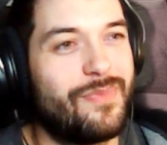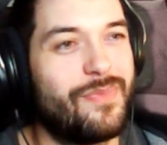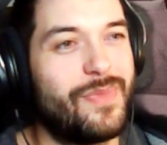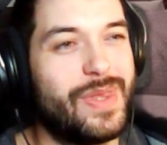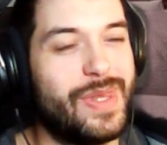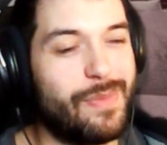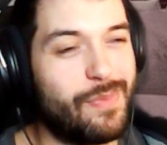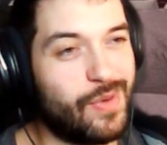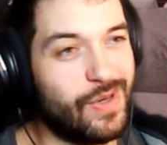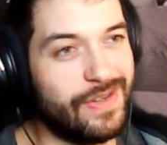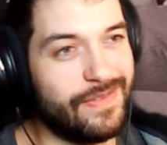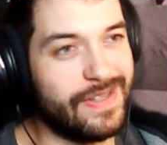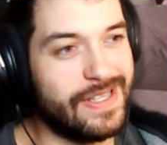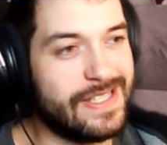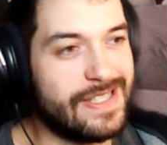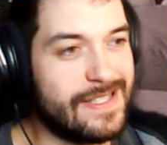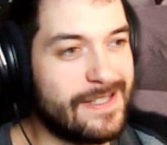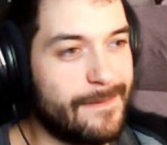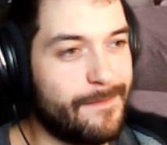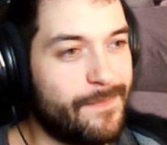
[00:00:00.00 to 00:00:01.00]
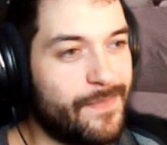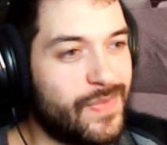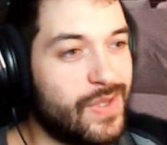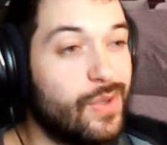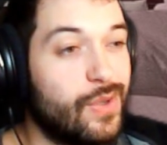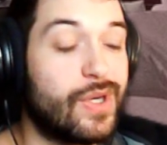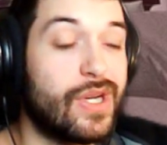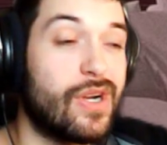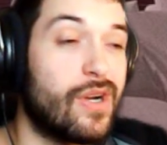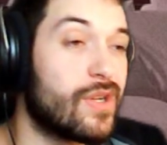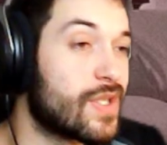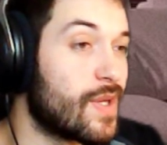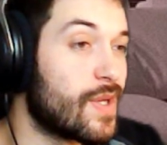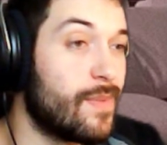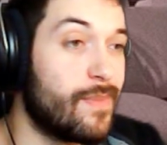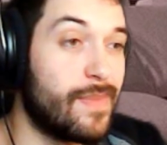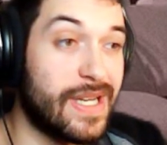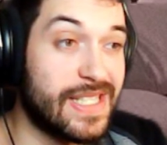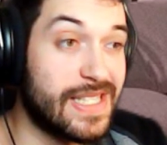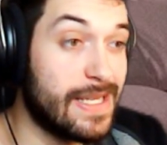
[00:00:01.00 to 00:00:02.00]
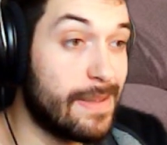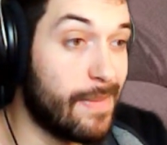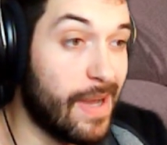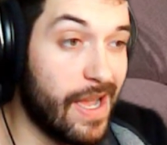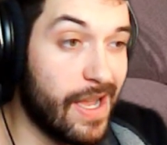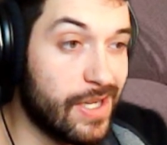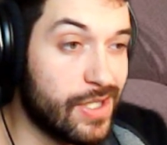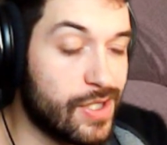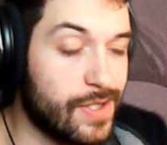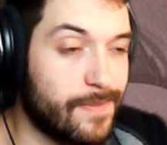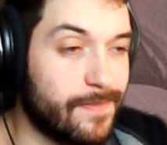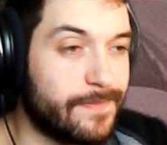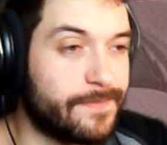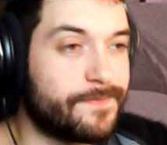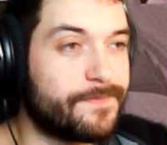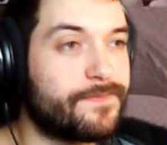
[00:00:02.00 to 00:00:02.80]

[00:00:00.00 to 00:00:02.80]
the previous. You can also mix and match.